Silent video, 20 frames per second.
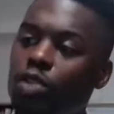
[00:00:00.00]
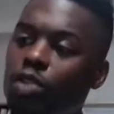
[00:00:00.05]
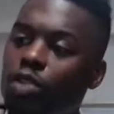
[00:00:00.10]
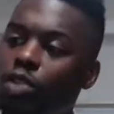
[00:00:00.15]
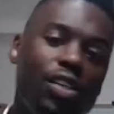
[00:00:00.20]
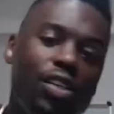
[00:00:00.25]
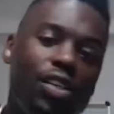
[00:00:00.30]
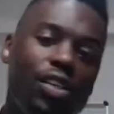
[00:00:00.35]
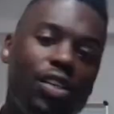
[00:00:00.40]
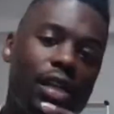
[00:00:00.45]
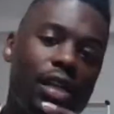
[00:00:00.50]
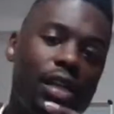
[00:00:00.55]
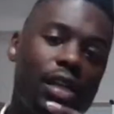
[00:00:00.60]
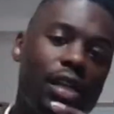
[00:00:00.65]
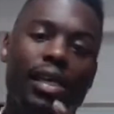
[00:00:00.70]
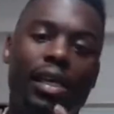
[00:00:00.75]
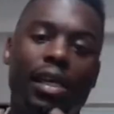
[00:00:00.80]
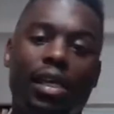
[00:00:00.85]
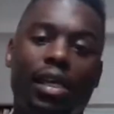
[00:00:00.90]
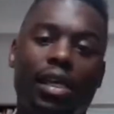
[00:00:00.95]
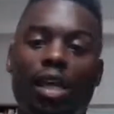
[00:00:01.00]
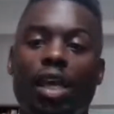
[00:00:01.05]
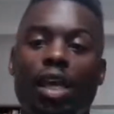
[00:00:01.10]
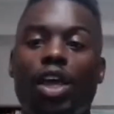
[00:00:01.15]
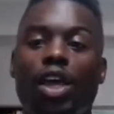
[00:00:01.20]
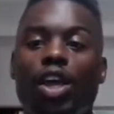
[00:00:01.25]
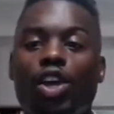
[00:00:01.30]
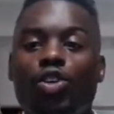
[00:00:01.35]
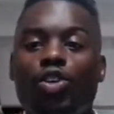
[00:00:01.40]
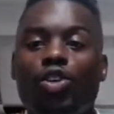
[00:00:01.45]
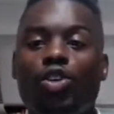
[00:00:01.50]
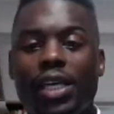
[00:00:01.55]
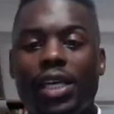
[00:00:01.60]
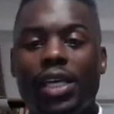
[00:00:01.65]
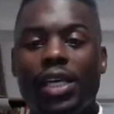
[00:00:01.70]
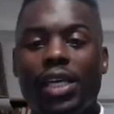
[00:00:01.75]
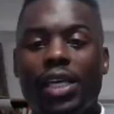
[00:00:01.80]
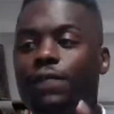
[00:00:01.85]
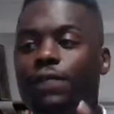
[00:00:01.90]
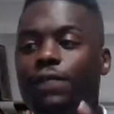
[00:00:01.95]
That's one thing you need to understand.
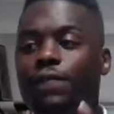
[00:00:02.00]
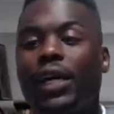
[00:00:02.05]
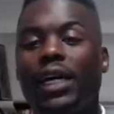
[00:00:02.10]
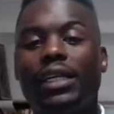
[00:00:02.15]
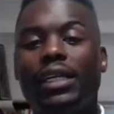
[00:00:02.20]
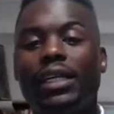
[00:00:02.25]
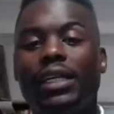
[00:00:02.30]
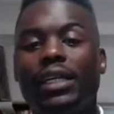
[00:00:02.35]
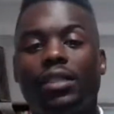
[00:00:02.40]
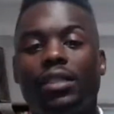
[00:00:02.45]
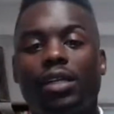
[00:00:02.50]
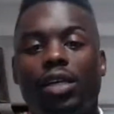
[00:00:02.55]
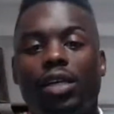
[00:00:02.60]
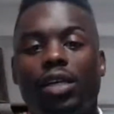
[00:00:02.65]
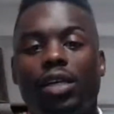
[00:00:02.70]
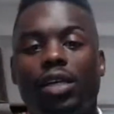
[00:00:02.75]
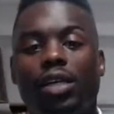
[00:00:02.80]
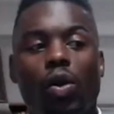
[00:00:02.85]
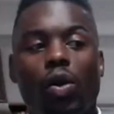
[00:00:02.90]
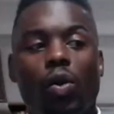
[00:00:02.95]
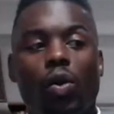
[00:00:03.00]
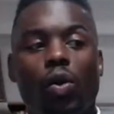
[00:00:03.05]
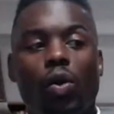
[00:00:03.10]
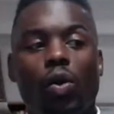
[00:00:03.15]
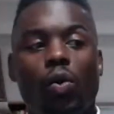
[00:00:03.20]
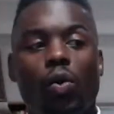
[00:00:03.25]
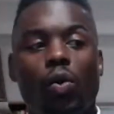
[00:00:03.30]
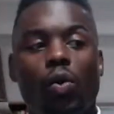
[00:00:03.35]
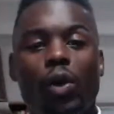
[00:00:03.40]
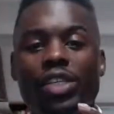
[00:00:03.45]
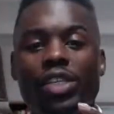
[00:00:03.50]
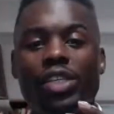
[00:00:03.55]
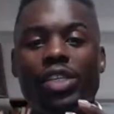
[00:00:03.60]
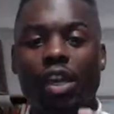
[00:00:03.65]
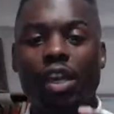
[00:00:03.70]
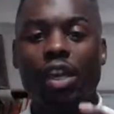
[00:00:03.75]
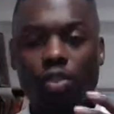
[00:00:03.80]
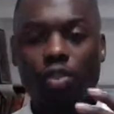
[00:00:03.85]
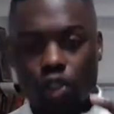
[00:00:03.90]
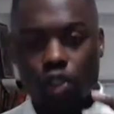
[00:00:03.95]
You can't fight what you
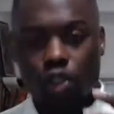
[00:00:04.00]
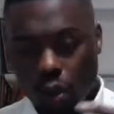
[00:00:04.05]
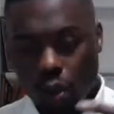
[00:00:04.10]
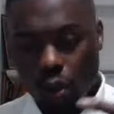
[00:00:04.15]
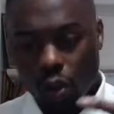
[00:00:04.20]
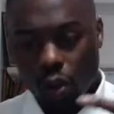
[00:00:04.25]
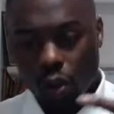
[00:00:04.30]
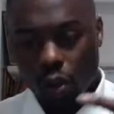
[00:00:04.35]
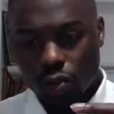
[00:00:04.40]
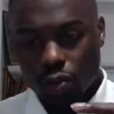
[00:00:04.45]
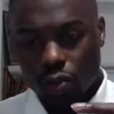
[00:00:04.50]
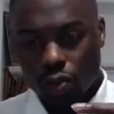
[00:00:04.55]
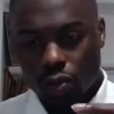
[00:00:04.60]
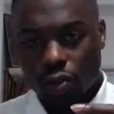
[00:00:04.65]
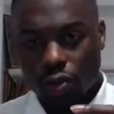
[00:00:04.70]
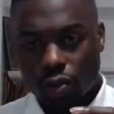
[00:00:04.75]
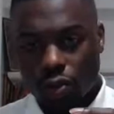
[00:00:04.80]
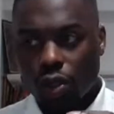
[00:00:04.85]
can't control.